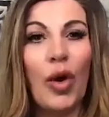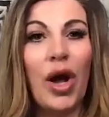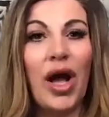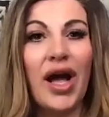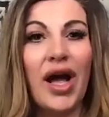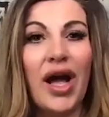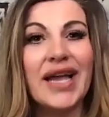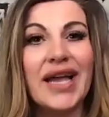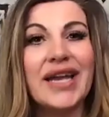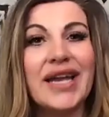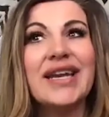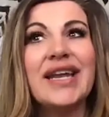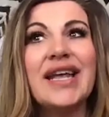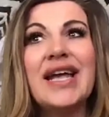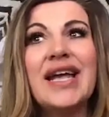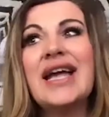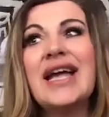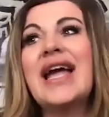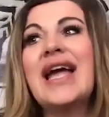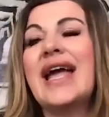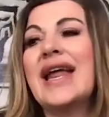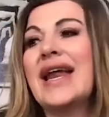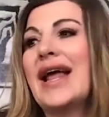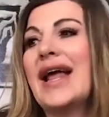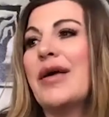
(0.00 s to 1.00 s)
one
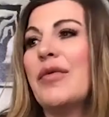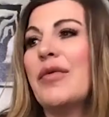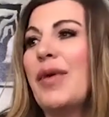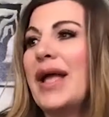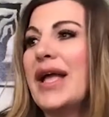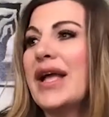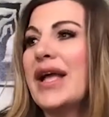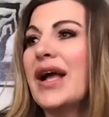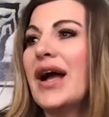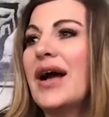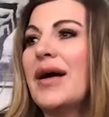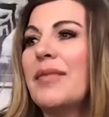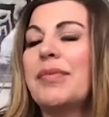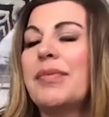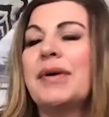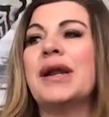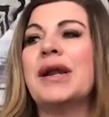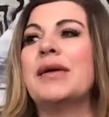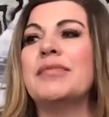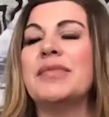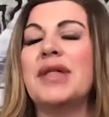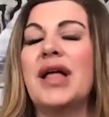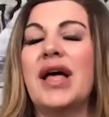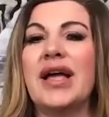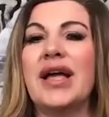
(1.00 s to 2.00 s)
and I wake up
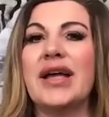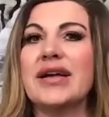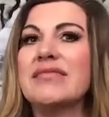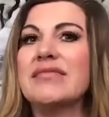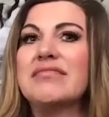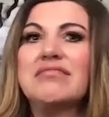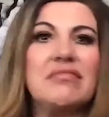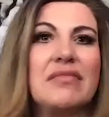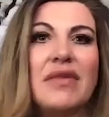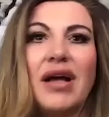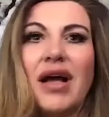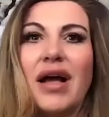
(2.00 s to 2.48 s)
and I'm like,